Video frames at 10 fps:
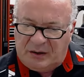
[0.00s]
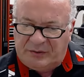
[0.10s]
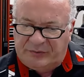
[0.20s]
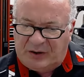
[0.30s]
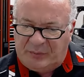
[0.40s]

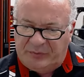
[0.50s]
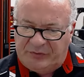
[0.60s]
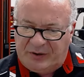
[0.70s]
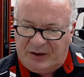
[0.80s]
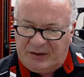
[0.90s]
So I would
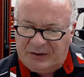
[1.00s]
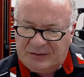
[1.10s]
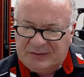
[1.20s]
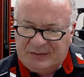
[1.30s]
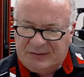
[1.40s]
say,
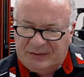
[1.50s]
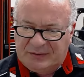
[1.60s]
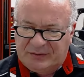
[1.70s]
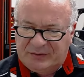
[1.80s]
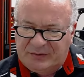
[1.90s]

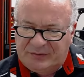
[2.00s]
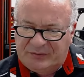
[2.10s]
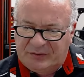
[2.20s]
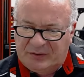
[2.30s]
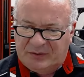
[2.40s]

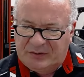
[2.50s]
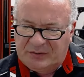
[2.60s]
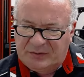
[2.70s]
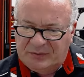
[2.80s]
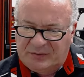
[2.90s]
let's
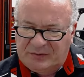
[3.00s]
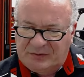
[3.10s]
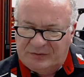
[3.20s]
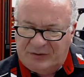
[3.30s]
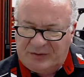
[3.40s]

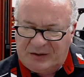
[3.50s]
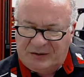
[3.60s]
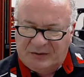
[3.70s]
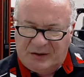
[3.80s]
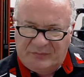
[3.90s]
get that
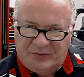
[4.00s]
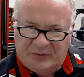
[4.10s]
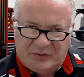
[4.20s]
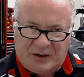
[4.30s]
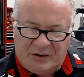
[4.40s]
inline
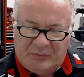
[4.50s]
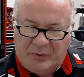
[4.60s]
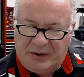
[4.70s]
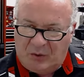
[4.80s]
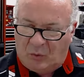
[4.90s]
filter out of the
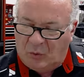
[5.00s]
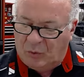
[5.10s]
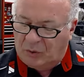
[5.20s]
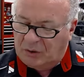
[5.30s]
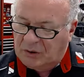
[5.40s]
way,
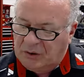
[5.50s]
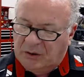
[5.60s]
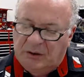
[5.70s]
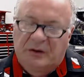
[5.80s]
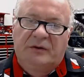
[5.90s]
or
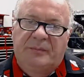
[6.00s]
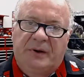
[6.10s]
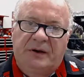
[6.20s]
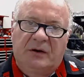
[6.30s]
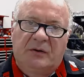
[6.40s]

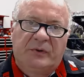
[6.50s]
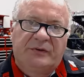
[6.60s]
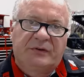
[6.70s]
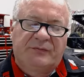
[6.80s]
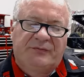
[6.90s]
depending on
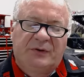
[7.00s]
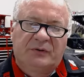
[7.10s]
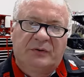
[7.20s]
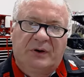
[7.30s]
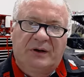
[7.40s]
which
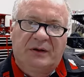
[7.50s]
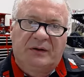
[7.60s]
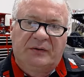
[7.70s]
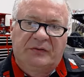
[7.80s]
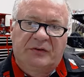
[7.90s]
filter it
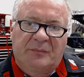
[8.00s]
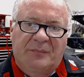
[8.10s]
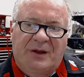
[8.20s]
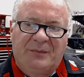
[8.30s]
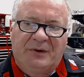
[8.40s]
is,
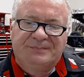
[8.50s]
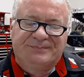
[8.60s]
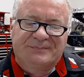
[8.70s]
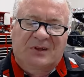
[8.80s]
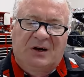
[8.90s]
maybe
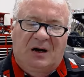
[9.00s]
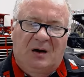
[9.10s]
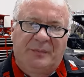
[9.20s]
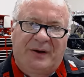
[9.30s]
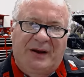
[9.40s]

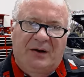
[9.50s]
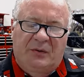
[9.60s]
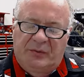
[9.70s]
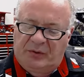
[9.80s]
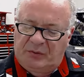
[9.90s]
calm
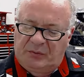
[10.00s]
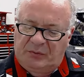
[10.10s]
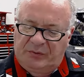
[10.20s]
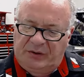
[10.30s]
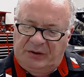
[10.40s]
down
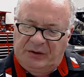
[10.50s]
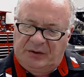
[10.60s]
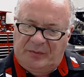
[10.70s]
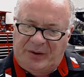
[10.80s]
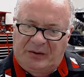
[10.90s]
on the
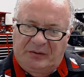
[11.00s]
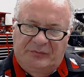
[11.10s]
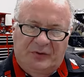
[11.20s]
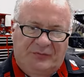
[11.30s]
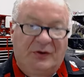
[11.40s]
amount
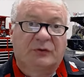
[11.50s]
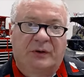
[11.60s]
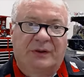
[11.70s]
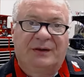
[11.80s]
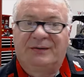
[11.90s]
of
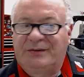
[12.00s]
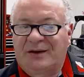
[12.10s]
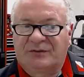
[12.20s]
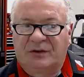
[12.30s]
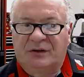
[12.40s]
filtering that it's
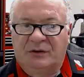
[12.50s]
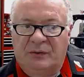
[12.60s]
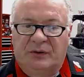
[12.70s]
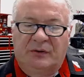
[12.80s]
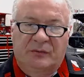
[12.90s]
actually
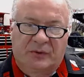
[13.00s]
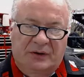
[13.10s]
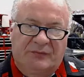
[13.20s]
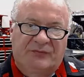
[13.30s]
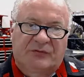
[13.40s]
doing, or it
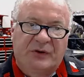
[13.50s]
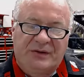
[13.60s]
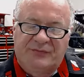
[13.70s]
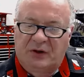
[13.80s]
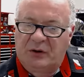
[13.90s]
can free
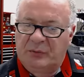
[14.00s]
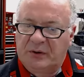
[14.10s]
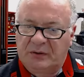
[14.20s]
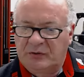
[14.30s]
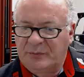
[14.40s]
flow
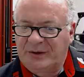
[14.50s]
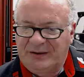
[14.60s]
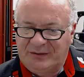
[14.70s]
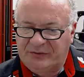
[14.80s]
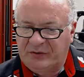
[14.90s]
a little bit
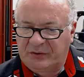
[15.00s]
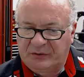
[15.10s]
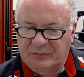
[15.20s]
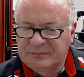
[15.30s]
easier.